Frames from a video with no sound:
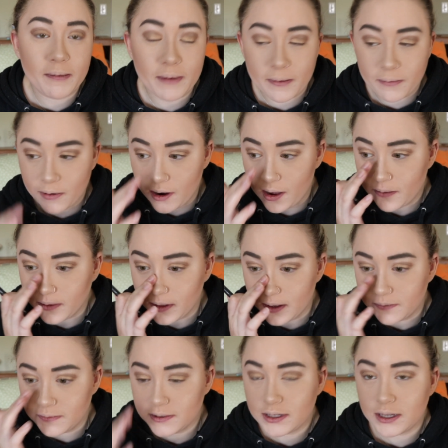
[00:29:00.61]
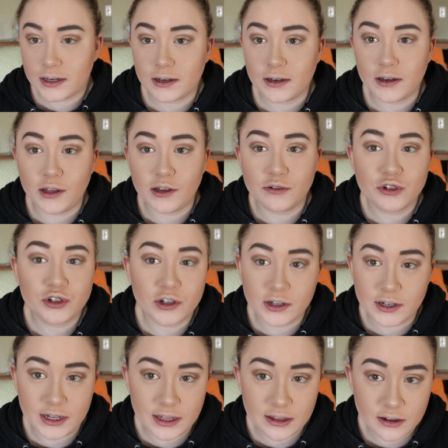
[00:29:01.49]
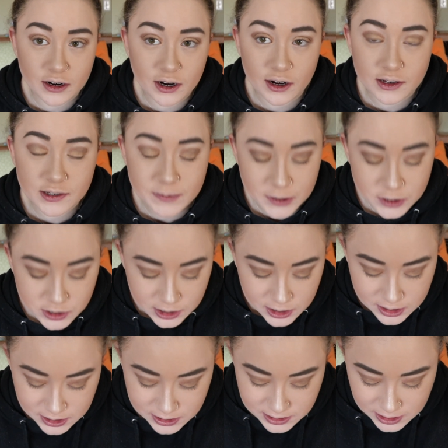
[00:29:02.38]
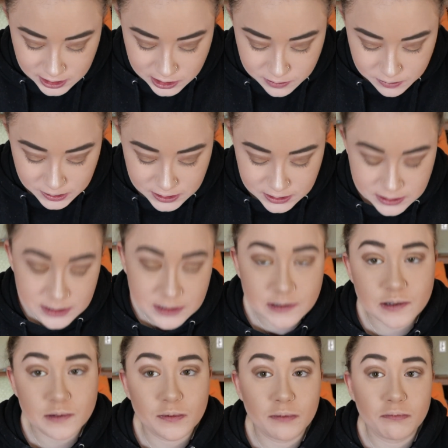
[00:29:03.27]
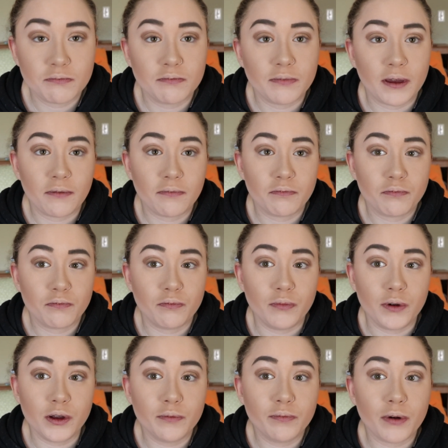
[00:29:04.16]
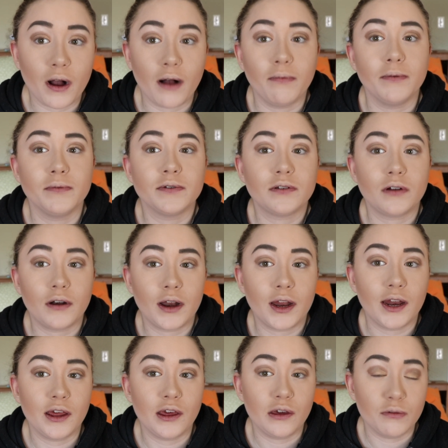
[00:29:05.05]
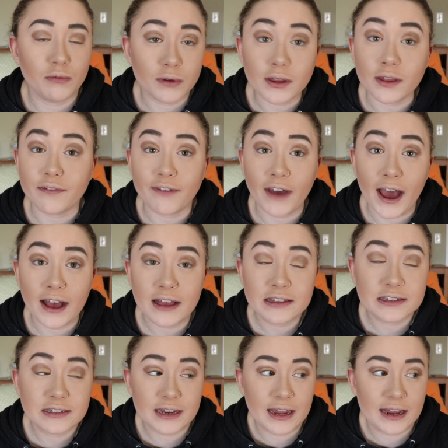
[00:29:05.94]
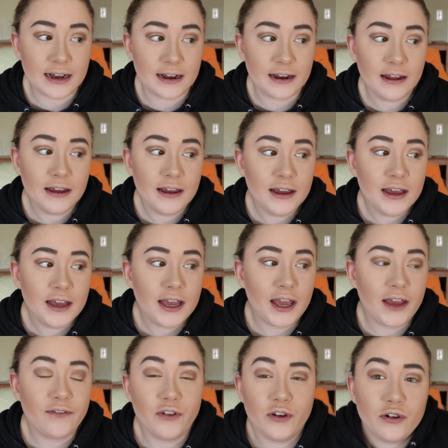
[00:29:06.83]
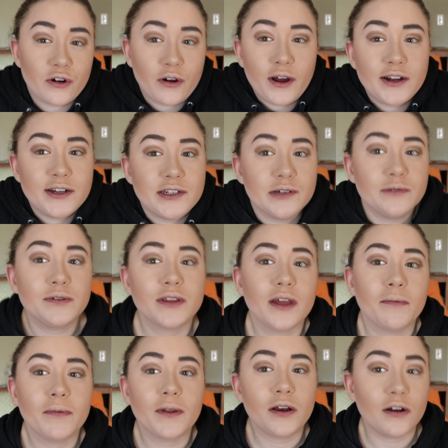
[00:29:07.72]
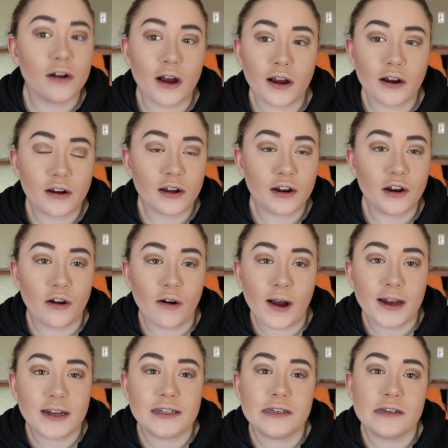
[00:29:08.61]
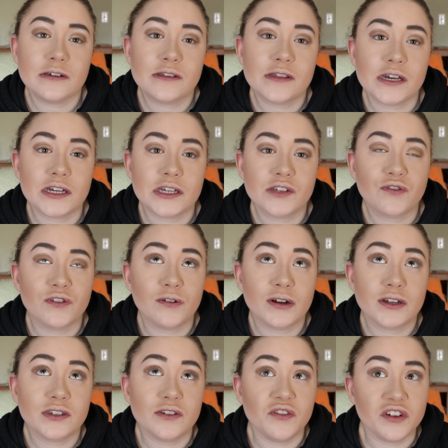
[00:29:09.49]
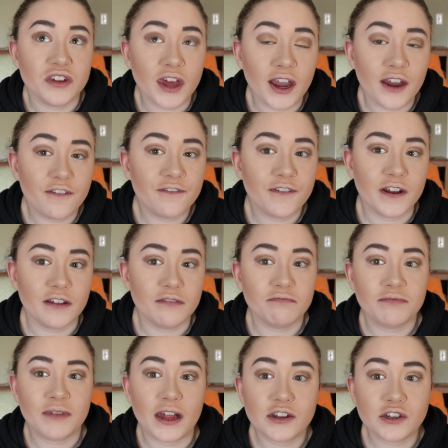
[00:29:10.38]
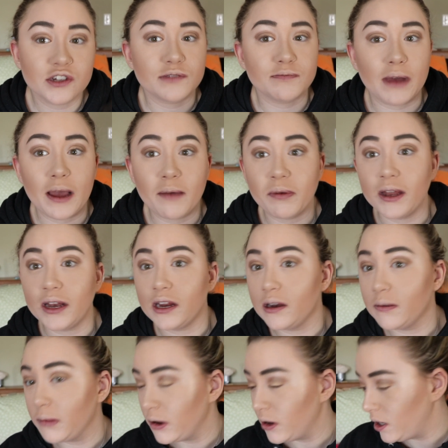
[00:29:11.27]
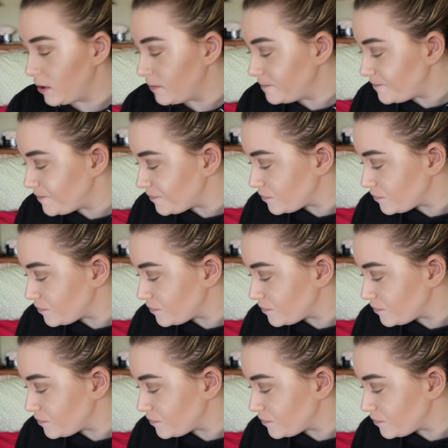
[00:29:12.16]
my problems, and you shouldn't either, especially at this age, because this is when like real problems start hitting you really fast. And if you don't know how to deal with them, then you're not gonna know how to deal with things for the rest of your life. And that's just my opinion about it.